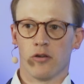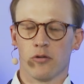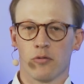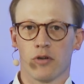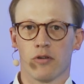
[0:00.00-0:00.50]

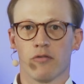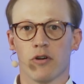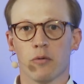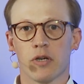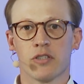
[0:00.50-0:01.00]
you
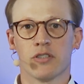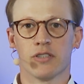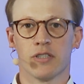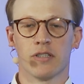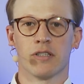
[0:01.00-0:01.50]
very
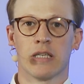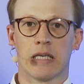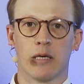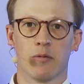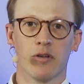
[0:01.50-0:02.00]
much,
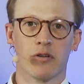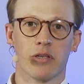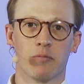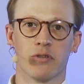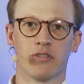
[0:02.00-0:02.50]
Emil.
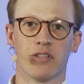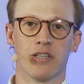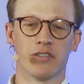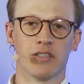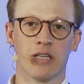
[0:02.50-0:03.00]
Great
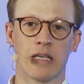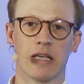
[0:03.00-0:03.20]
presentation.